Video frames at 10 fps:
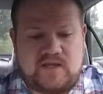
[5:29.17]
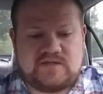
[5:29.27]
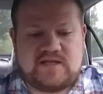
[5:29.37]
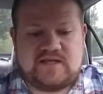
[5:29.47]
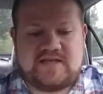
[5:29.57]

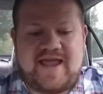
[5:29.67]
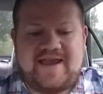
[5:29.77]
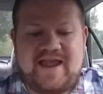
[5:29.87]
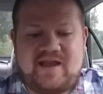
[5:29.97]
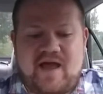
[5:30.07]
He says,
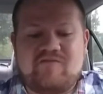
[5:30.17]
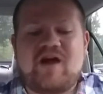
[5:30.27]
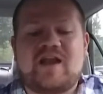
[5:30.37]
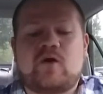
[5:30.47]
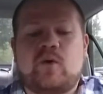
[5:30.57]
Hey Nate, I've
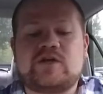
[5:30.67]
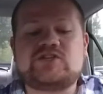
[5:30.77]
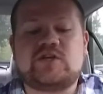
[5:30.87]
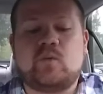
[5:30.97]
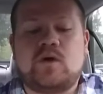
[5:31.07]
got a
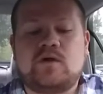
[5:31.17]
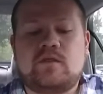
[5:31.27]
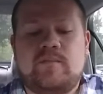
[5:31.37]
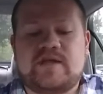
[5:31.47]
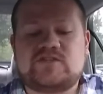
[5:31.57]
question. What
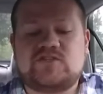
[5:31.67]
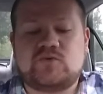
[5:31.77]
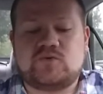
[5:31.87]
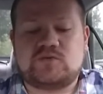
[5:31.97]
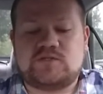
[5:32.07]
are the best
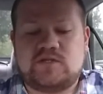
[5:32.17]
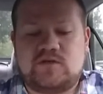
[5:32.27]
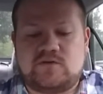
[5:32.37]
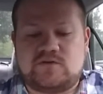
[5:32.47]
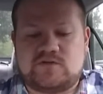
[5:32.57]
tools to
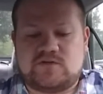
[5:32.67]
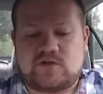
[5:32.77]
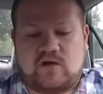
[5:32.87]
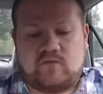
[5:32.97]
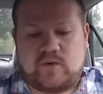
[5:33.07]
use,
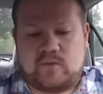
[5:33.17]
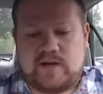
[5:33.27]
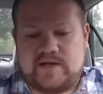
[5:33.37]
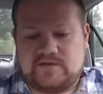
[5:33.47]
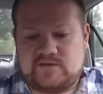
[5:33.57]
software
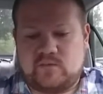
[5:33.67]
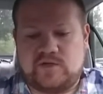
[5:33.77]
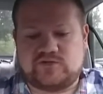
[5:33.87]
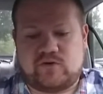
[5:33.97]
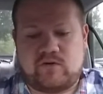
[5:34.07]
wise,
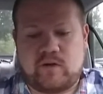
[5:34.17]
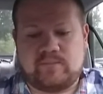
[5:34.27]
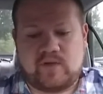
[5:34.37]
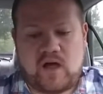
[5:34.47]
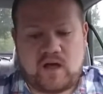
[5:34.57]
when drawing
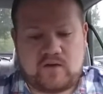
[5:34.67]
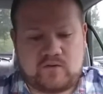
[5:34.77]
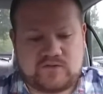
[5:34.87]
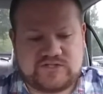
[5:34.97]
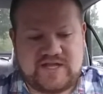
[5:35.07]
block
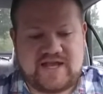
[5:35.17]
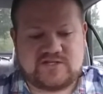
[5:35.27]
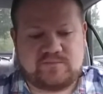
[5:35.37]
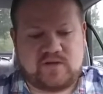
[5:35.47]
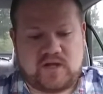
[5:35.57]
or
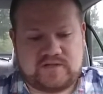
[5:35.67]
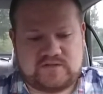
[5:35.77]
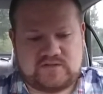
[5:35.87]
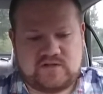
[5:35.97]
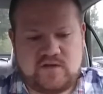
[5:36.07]
stage
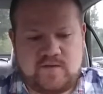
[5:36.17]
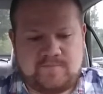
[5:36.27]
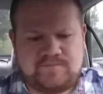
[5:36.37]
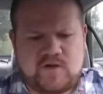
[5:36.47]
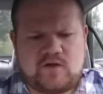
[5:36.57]
plots?
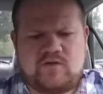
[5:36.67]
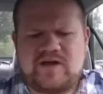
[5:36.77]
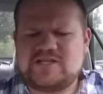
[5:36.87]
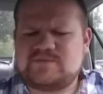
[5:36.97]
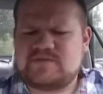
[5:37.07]
Are
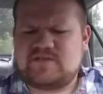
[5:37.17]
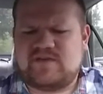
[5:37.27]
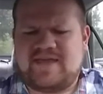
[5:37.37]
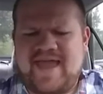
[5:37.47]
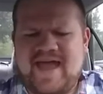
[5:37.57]
there any
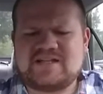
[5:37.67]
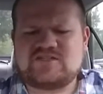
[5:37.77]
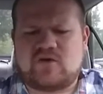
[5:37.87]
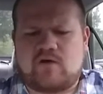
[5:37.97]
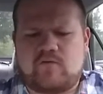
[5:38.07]
specific CAD
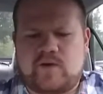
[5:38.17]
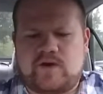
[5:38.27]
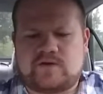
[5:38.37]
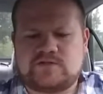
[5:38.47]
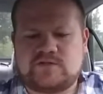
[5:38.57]

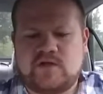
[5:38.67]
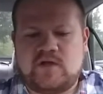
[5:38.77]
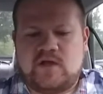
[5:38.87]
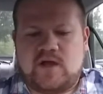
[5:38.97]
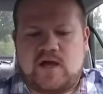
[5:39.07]
softwares
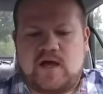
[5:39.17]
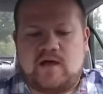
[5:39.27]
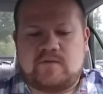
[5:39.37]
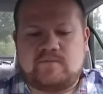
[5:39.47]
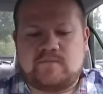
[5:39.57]

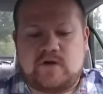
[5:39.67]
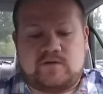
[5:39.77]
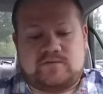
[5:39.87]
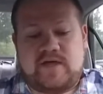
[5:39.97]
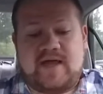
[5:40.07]
uh,
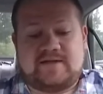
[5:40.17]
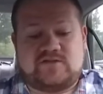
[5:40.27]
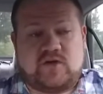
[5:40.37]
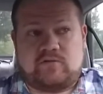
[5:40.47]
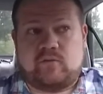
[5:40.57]
or
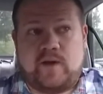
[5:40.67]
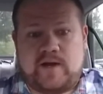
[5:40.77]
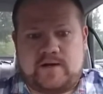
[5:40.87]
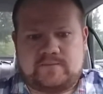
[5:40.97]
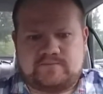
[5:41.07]
CAD
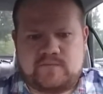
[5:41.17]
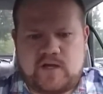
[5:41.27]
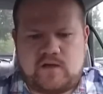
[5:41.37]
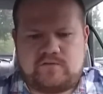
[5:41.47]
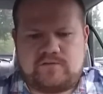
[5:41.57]
software
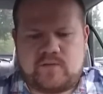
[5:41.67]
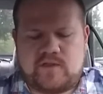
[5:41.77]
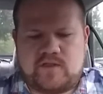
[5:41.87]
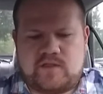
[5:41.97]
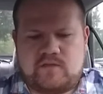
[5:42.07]
uh,
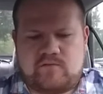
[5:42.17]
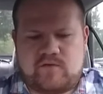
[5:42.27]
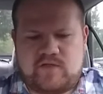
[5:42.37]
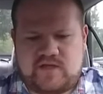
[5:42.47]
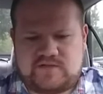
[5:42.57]
for
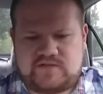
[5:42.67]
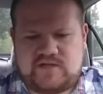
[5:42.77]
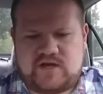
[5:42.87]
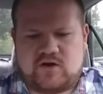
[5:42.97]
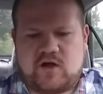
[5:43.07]
for this
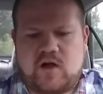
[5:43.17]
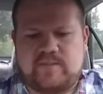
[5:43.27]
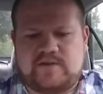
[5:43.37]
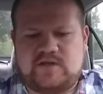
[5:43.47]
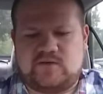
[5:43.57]
that are
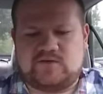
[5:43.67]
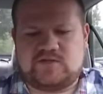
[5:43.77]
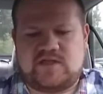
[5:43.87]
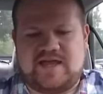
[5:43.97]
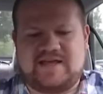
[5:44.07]
commonly
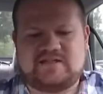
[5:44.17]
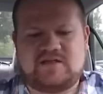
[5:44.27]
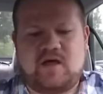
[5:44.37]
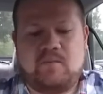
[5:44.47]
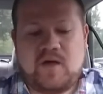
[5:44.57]
used.
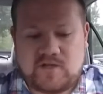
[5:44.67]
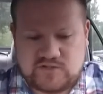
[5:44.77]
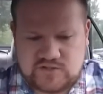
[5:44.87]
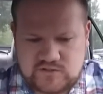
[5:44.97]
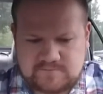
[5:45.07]
Thanks a
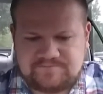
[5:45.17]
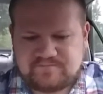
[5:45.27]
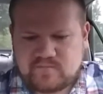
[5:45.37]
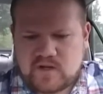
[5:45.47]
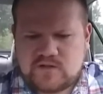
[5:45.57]
bunch.
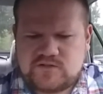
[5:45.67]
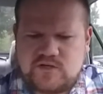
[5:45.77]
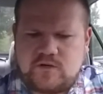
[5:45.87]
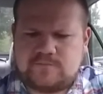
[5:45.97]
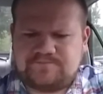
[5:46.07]

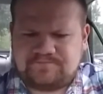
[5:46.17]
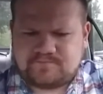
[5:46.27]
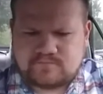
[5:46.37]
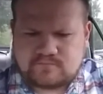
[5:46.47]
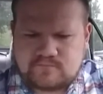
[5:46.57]
So
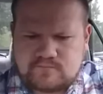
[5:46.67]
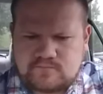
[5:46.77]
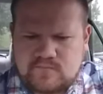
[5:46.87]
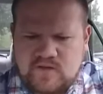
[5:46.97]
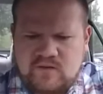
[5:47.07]

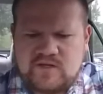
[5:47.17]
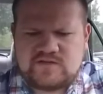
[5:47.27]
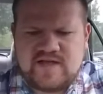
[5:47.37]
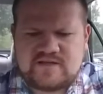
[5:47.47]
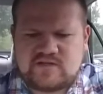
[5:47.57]
you know,
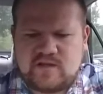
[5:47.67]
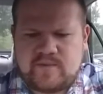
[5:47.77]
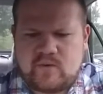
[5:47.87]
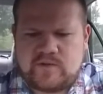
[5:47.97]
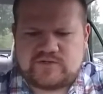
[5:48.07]
he's asking
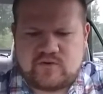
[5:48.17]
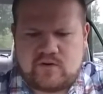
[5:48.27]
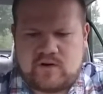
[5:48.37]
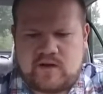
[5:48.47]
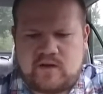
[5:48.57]
about when
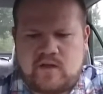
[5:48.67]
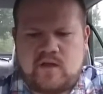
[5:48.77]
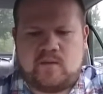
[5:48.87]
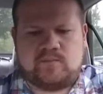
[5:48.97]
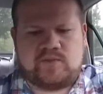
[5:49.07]
drawing
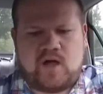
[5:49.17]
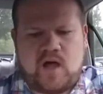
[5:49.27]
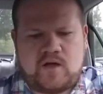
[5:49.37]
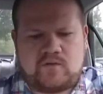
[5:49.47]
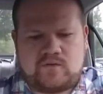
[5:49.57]

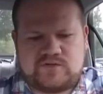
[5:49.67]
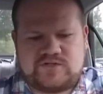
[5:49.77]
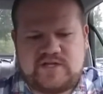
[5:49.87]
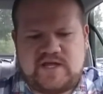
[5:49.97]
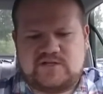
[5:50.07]
block or
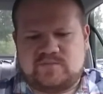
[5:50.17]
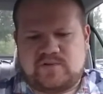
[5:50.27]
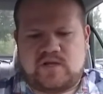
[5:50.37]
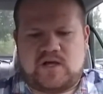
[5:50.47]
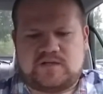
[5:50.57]
stage
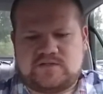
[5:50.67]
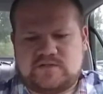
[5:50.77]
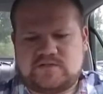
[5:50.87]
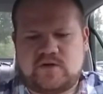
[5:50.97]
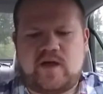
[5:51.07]

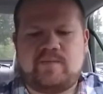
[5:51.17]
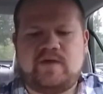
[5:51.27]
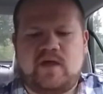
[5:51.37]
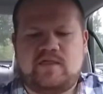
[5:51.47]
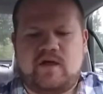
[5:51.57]
plots. So I
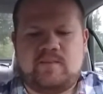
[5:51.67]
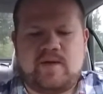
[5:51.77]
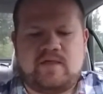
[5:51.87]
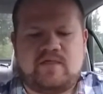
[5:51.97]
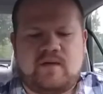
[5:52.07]
mean, I,
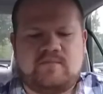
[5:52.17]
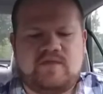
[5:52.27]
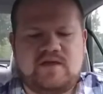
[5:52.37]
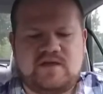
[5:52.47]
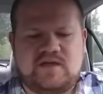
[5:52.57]
am I'm, I'm
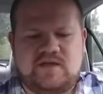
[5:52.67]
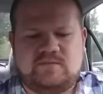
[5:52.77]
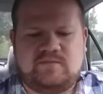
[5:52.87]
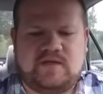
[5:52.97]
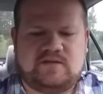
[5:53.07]
thinking
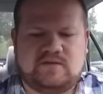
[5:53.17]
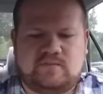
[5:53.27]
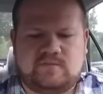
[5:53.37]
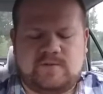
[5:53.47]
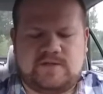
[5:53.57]
he mean
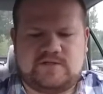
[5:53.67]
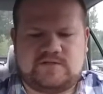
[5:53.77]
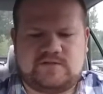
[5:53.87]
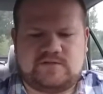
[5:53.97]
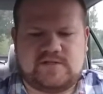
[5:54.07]
what
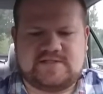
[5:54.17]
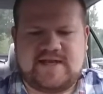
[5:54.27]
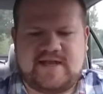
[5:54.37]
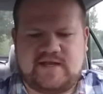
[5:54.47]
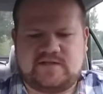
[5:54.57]
he's
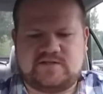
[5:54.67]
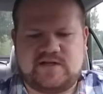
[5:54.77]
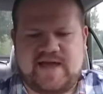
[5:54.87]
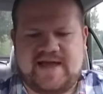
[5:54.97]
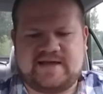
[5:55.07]
intending
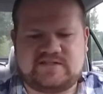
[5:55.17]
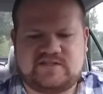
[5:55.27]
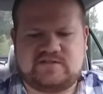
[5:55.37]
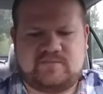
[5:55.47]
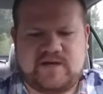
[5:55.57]
to
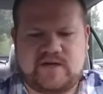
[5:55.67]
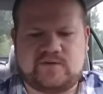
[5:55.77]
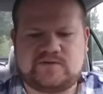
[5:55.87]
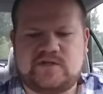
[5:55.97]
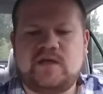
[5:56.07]
ask is
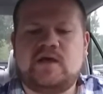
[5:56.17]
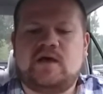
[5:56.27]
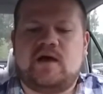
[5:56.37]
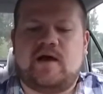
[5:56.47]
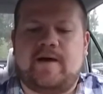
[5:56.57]
about
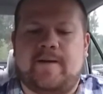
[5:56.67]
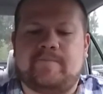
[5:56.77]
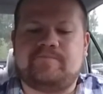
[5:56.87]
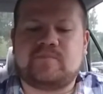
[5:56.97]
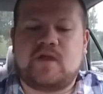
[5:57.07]

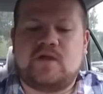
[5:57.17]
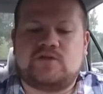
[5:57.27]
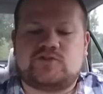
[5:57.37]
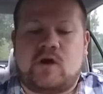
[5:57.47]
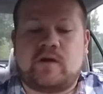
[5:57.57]
um,
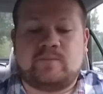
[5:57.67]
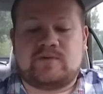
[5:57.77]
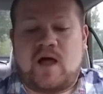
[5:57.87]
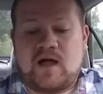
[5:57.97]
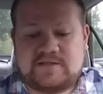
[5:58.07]
drawing
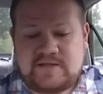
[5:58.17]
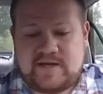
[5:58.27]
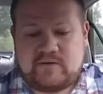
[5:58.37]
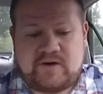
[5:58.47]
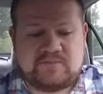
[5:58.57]
block
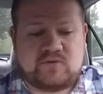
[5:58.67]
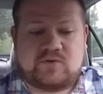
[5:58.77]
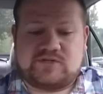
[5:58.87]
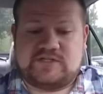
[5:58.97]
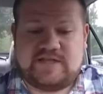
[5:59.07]
diagrams
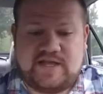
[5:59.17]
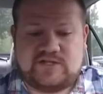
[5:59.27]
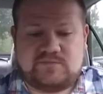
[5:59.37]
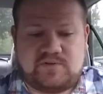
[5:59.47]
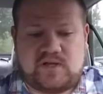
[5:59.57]
or
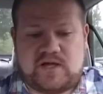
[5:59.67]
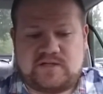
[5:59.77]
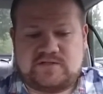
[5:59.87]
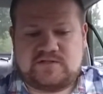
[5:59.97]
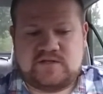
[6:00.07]
stage
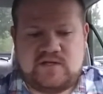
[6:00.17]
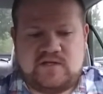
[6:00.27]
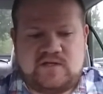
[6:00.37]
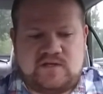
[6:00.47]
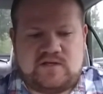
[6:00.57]
plots.
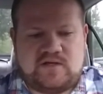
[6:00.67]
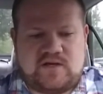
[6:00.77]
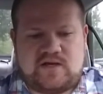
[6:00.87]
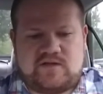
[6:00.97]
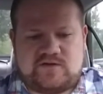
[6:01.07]

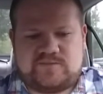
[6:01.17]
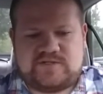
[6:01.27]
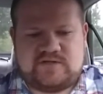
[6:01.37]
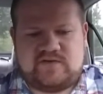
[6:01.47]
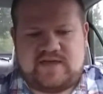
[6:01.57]
Uh, there are
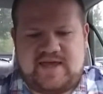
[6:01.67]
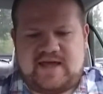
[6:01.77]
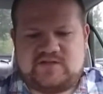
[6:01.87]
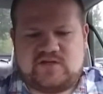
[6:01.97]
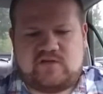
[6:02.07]
specific
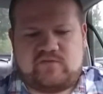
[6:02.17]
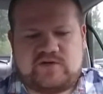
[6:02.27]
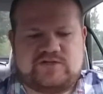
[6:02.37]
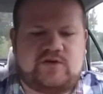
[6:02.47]
CAD software.